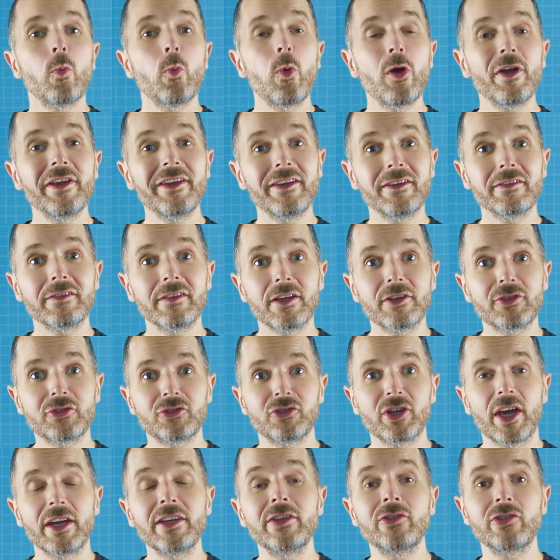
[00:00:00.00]
What is
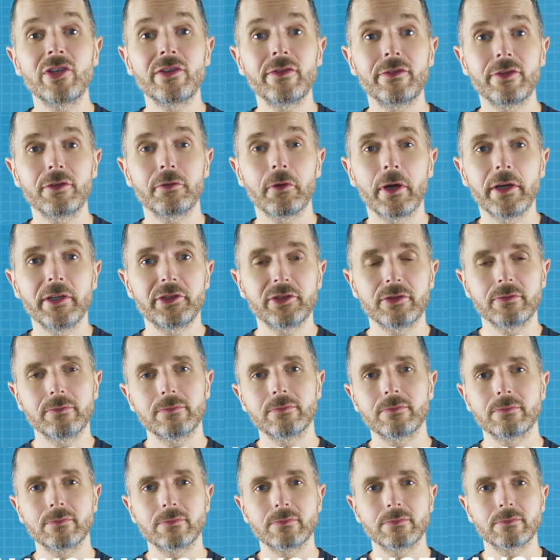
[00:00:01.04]
exchange integration?
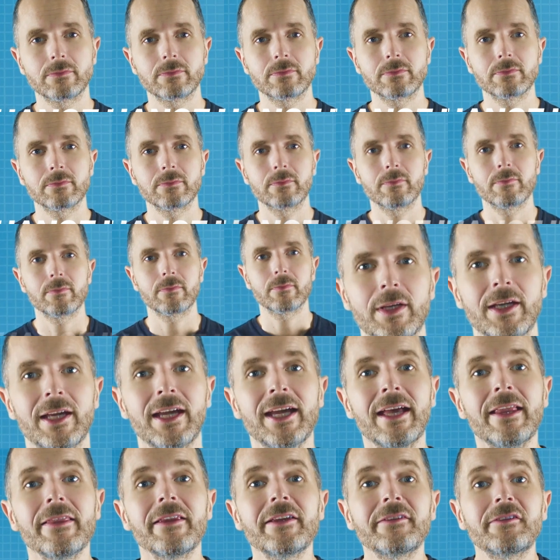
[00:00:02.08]

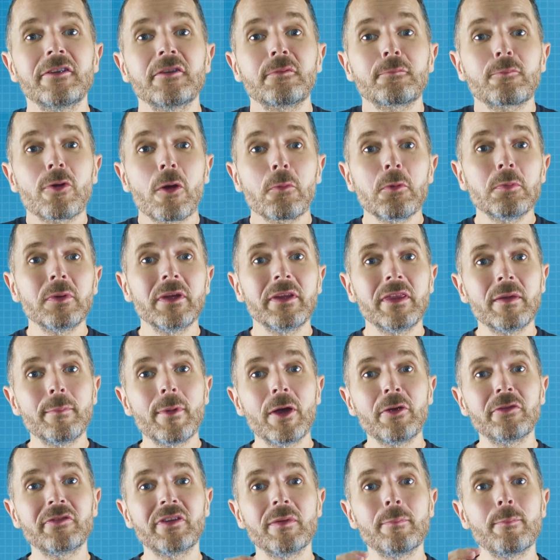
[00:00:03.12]
This is probably the
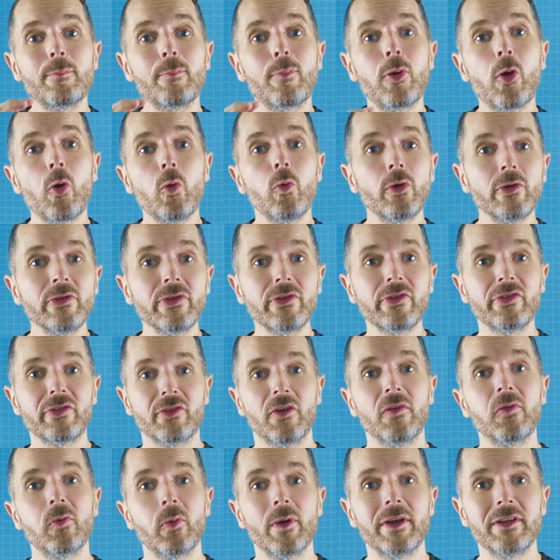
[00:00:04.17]
most important
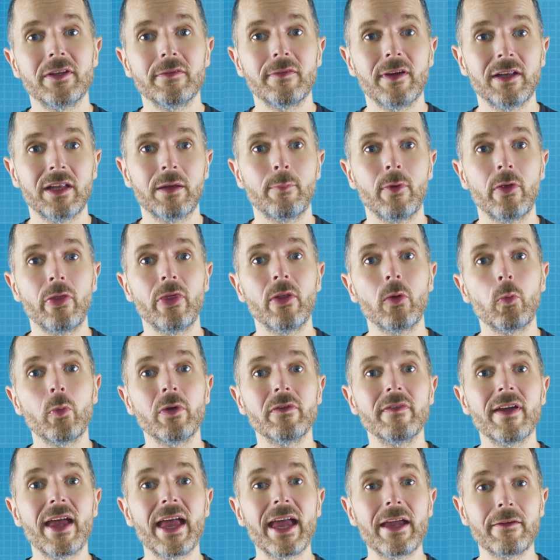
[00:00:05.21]
software development that
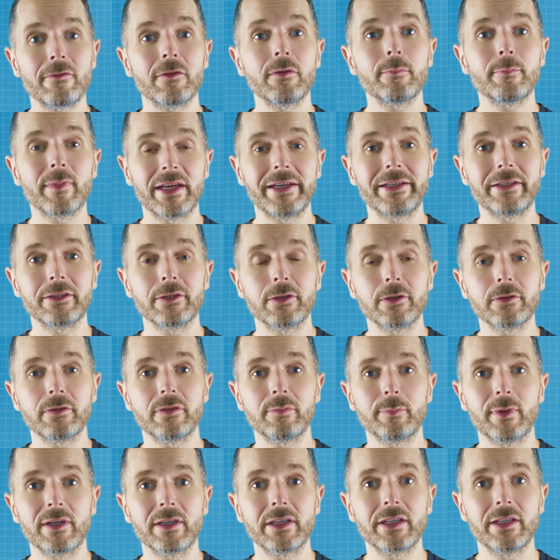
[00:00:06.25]
we've ever made at
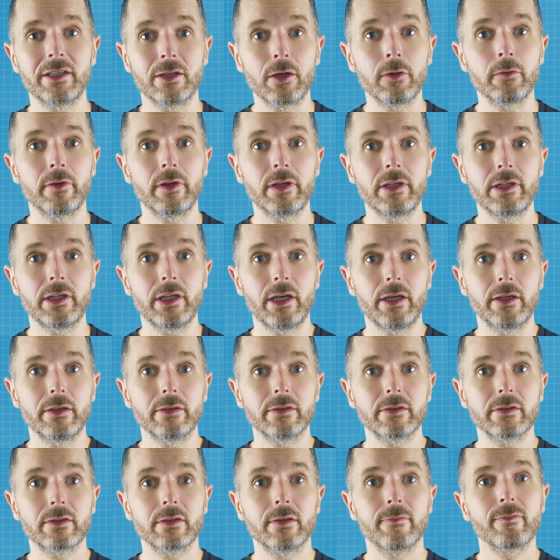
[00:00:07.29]
OddsMonkey over the
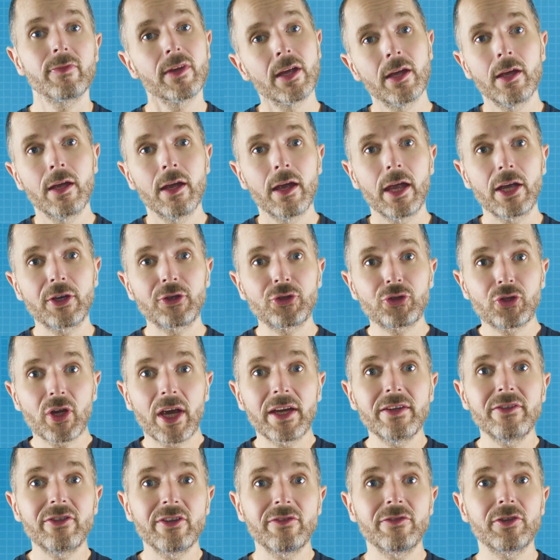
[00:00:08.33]
years.
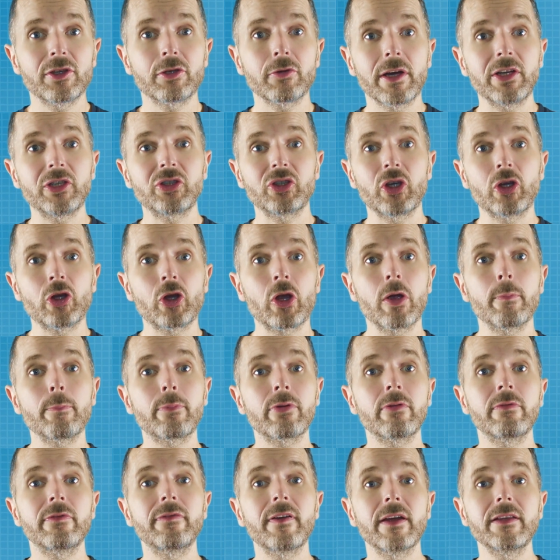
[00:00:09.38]
Exchange integration can
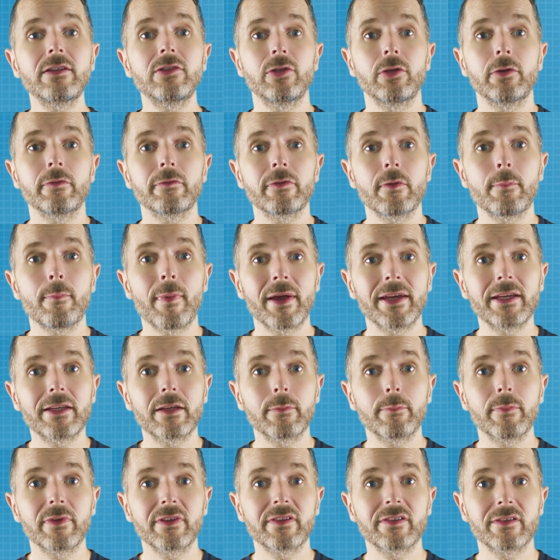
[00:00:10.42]
prevent you from
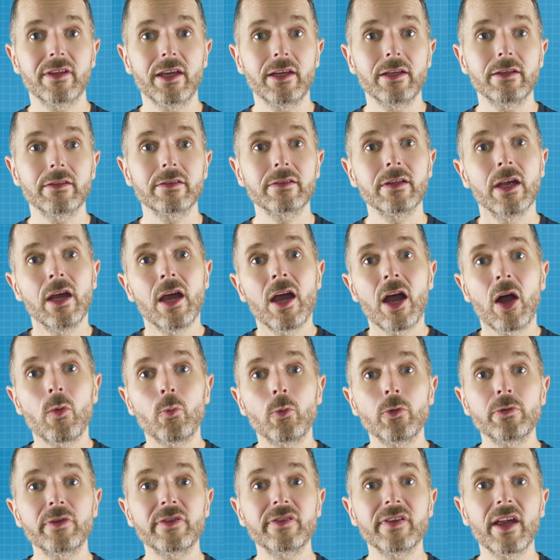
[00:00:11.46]
making mistakes and
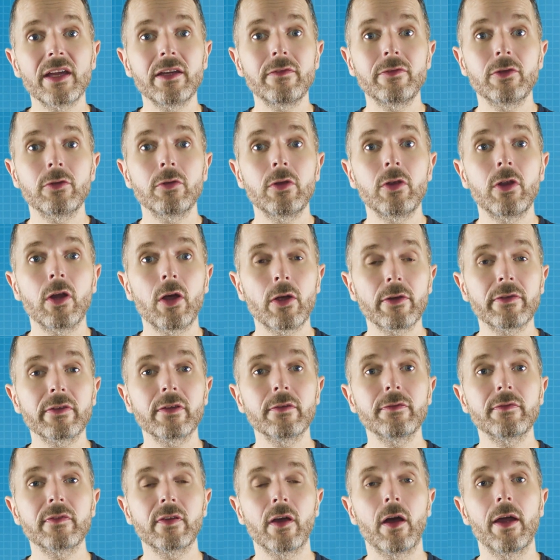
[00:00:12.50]
will save you lots
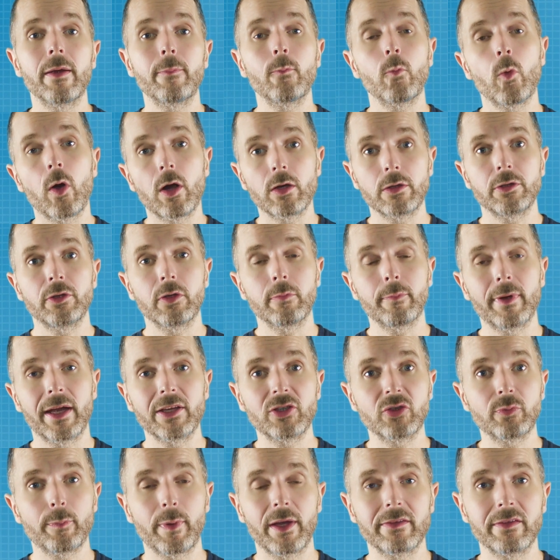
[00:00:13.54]
of time while you're
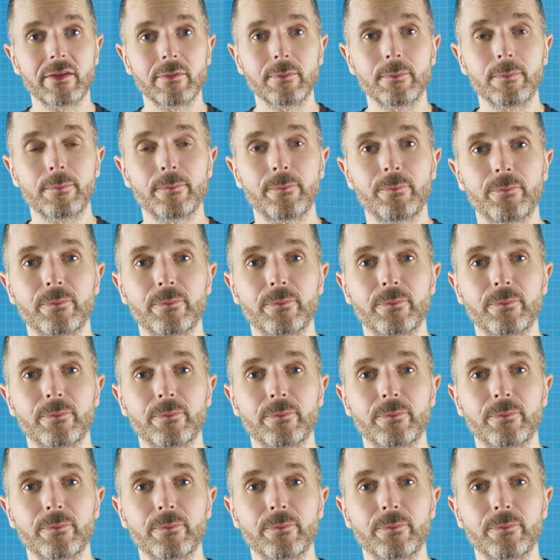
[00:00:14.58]
match betting.